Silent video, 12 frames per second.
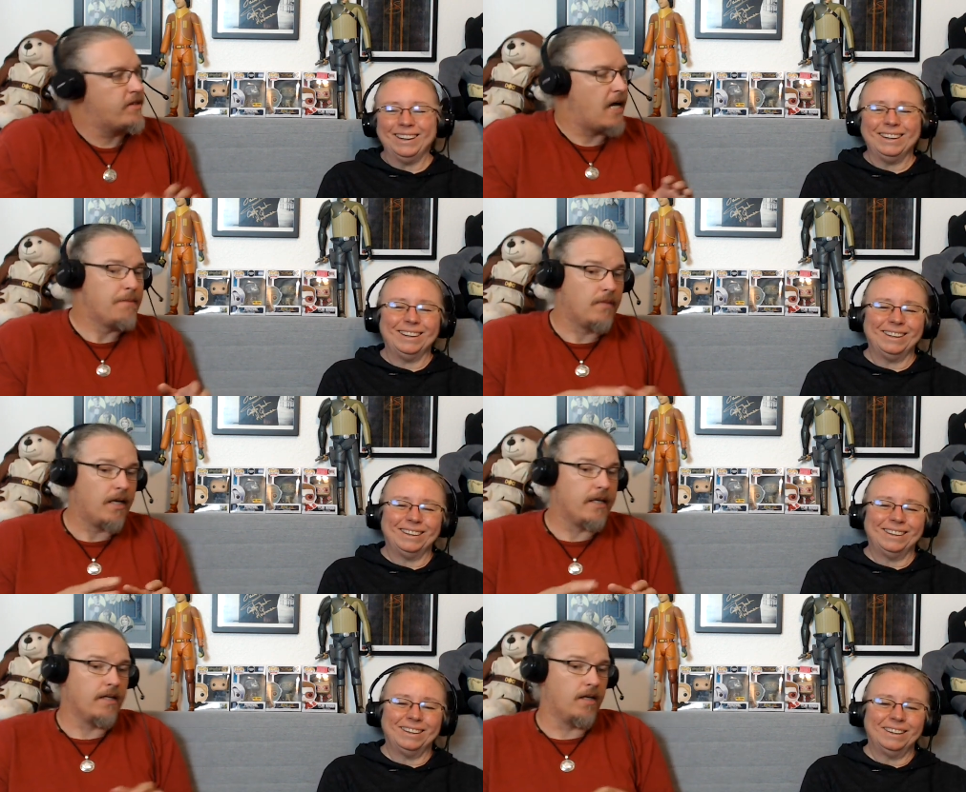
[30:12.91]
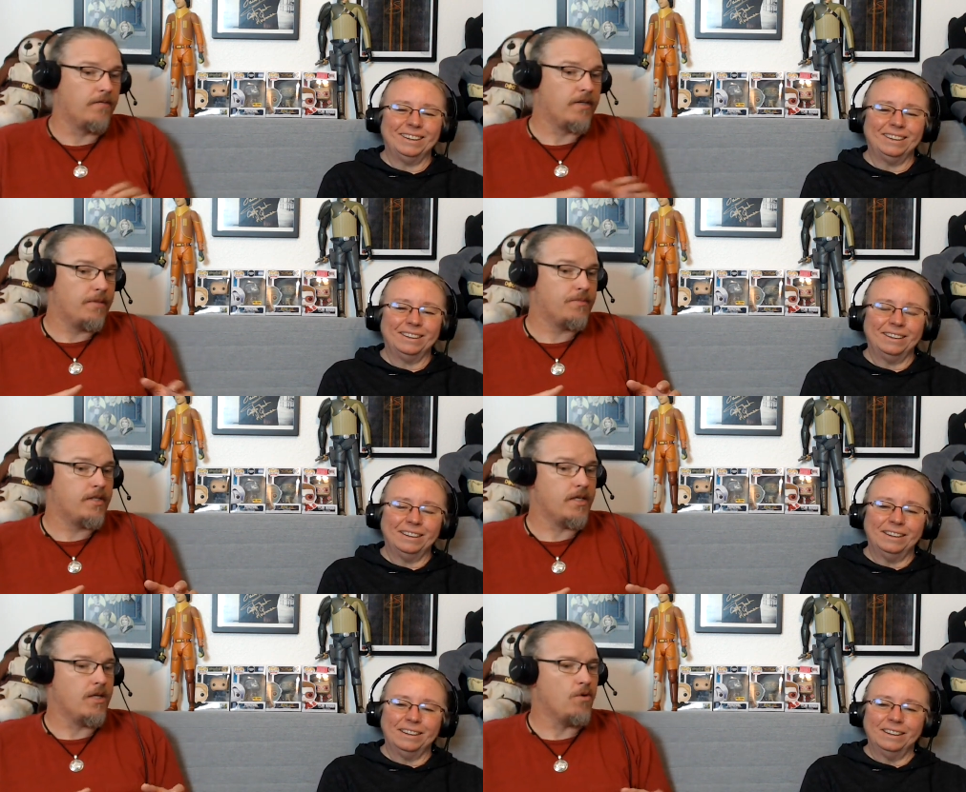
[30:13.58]
Speaker 1: timeline of the
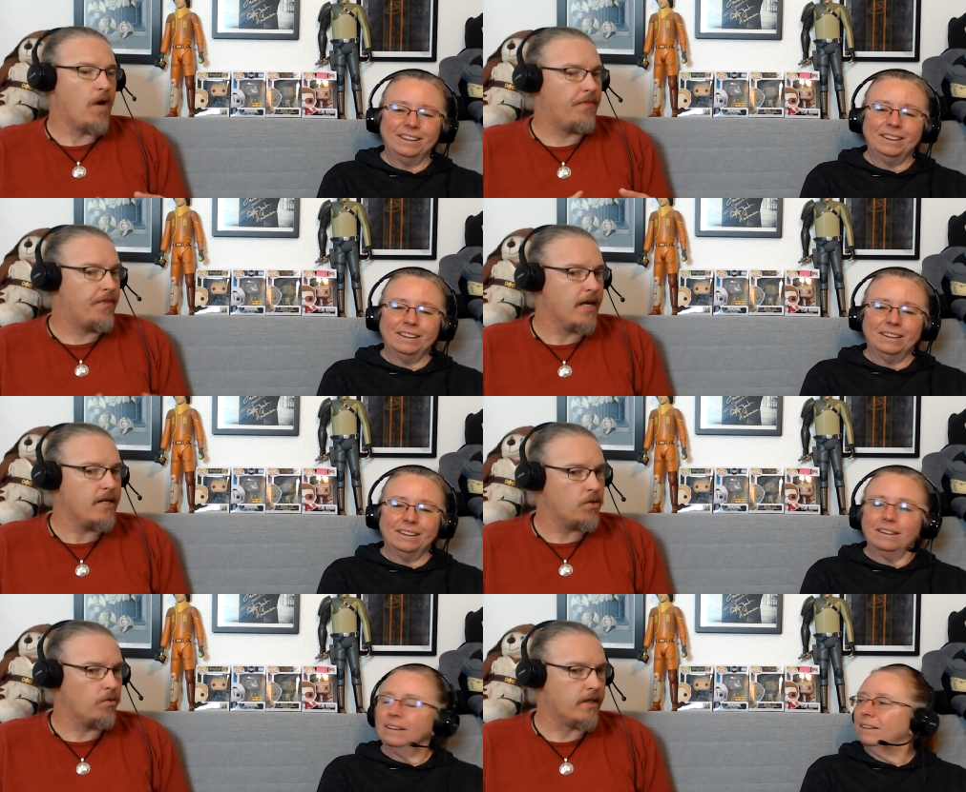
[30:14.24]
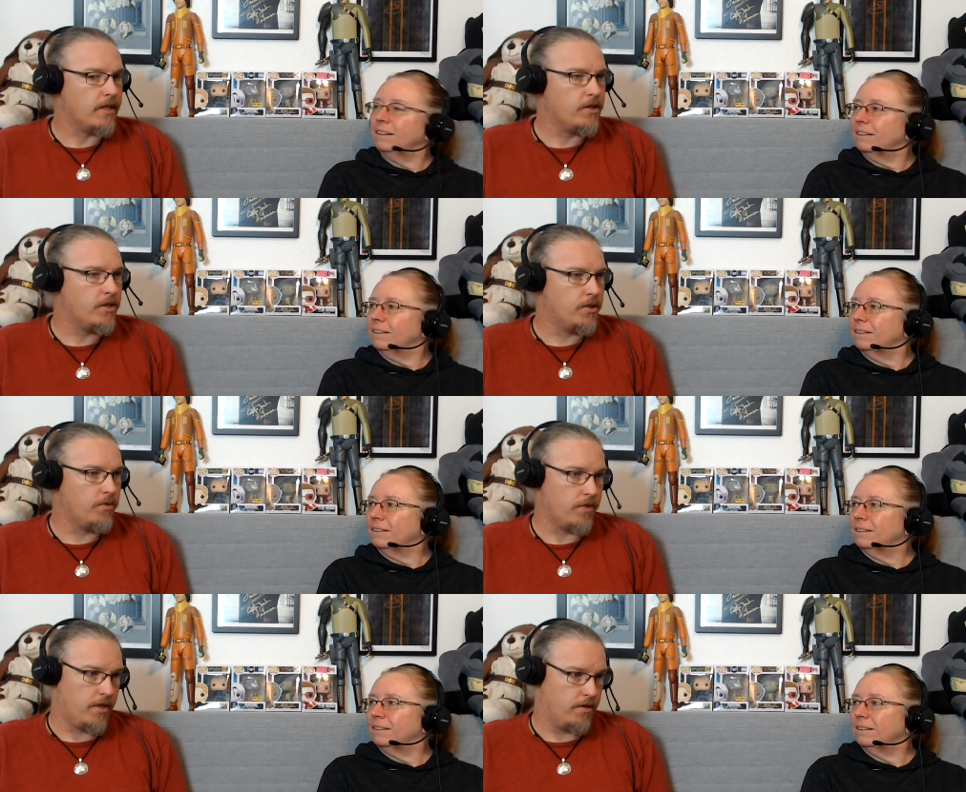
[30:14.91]
MCU. I think it's only
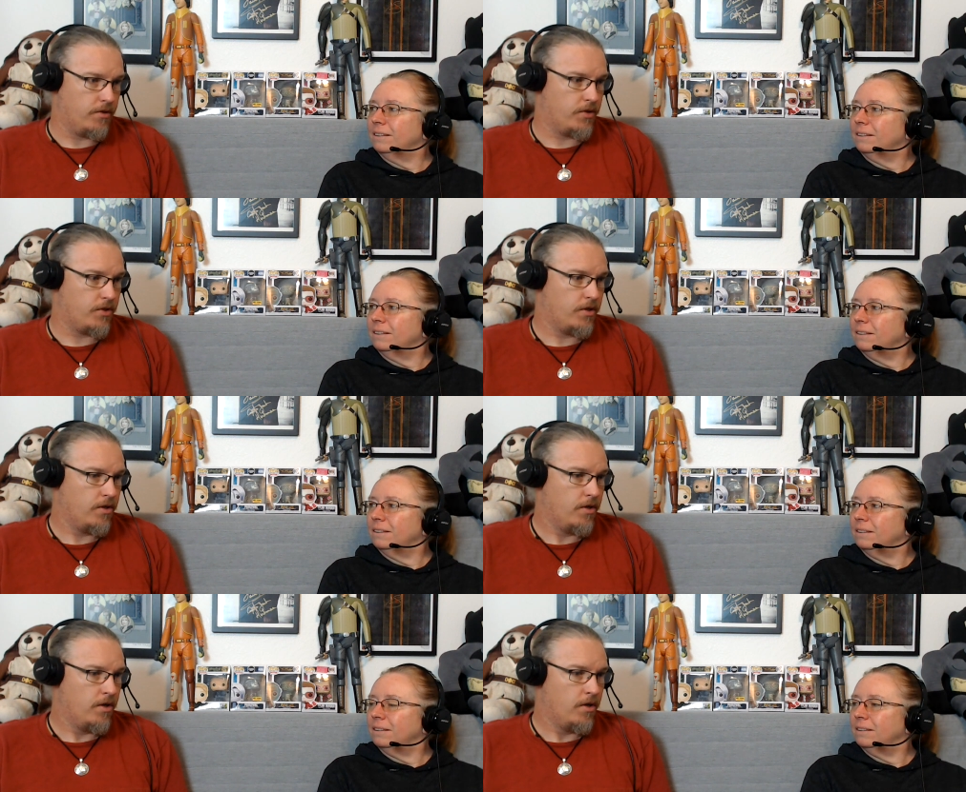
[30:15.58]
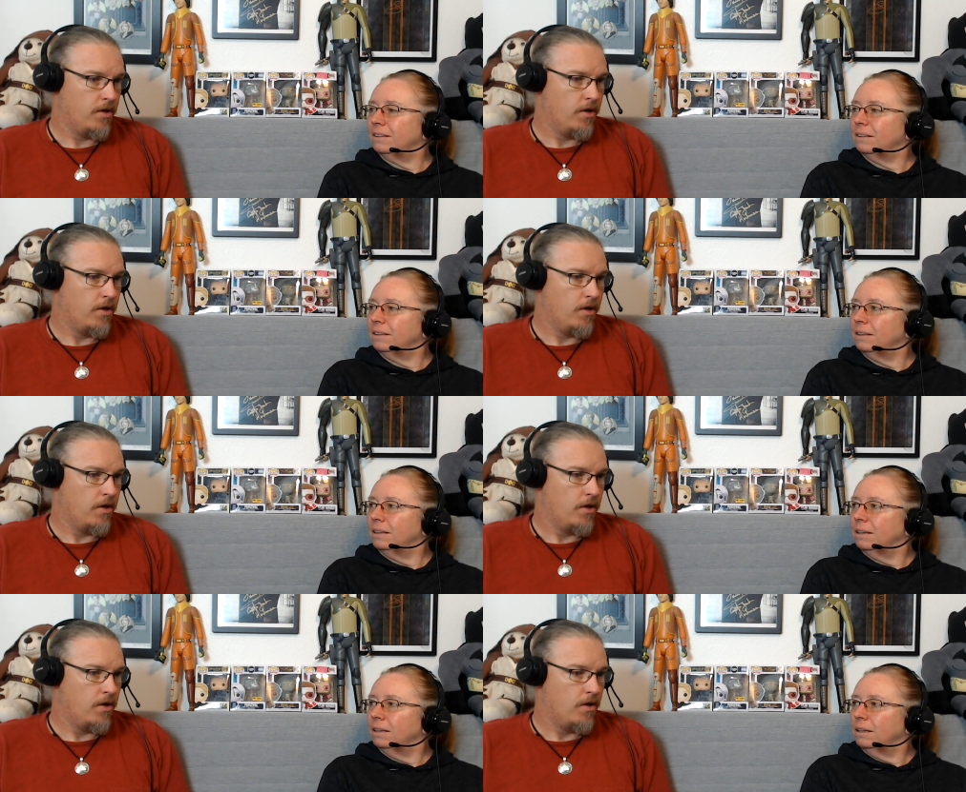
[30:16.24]
two years
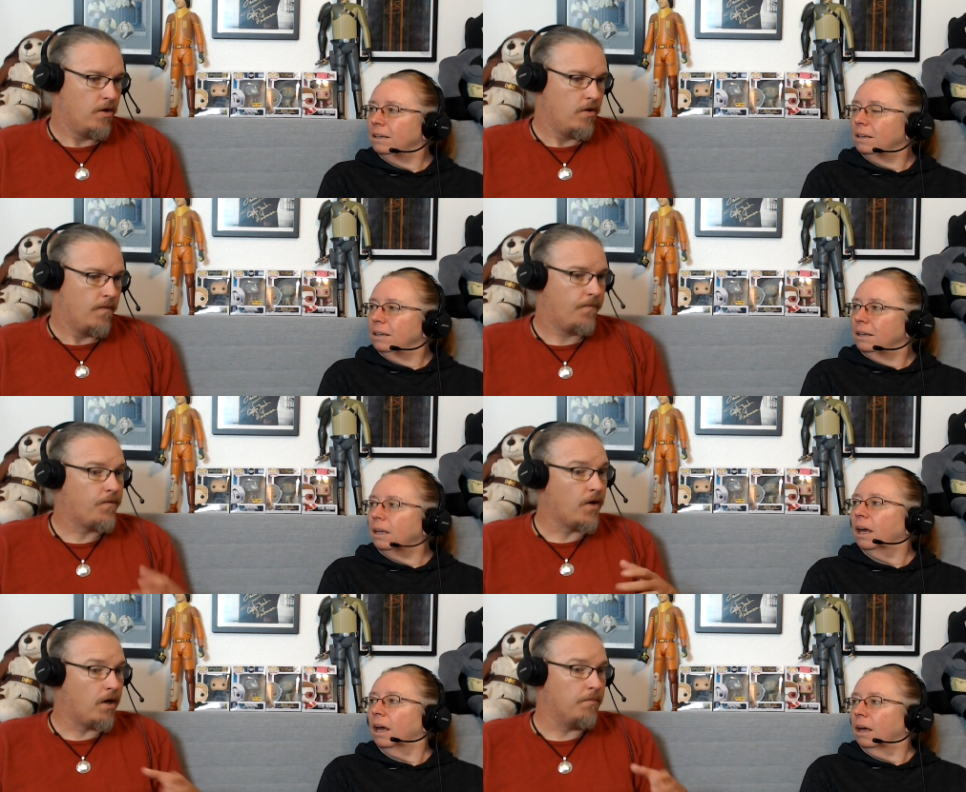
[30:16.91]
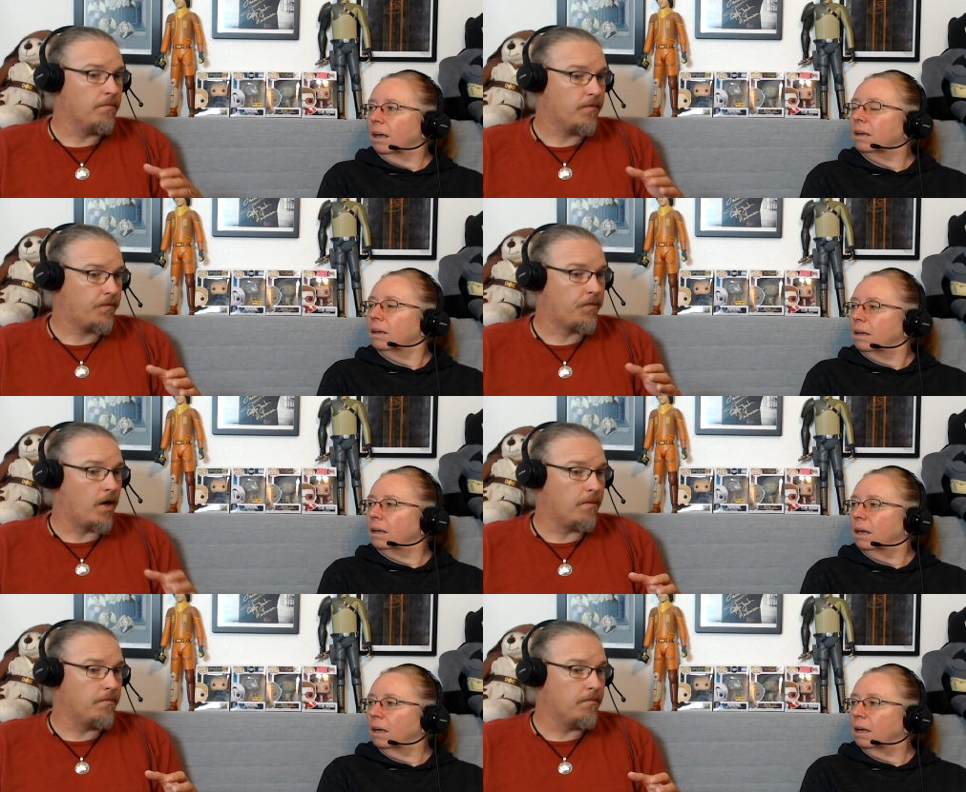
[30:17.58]
from yeah.
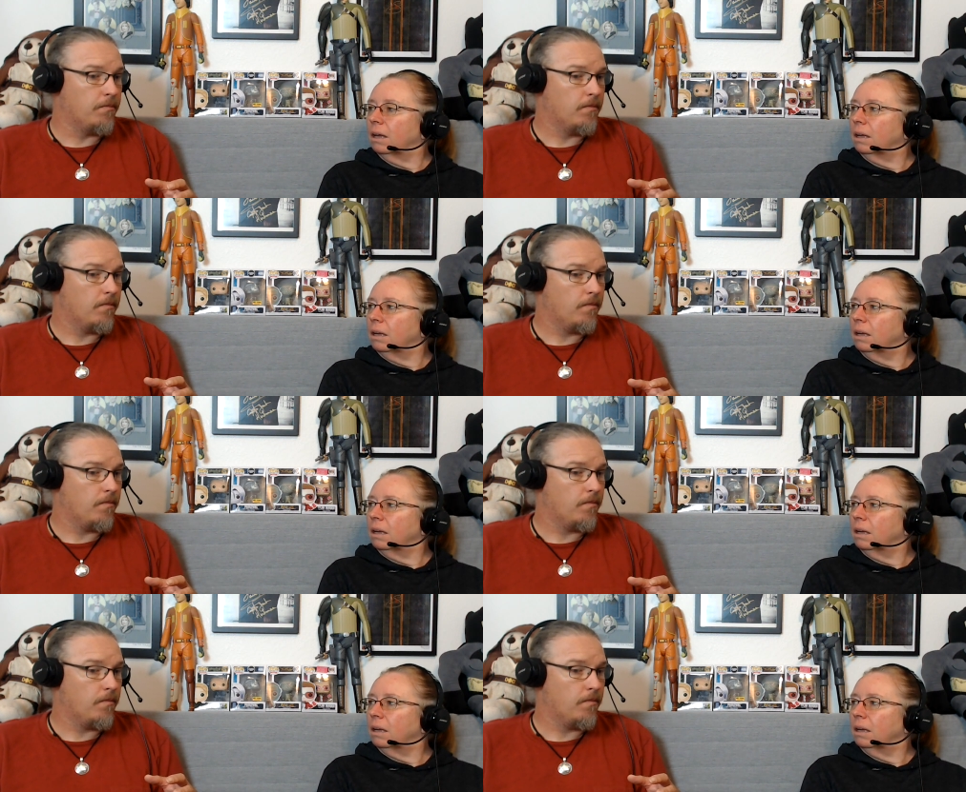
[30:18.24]
from yeah.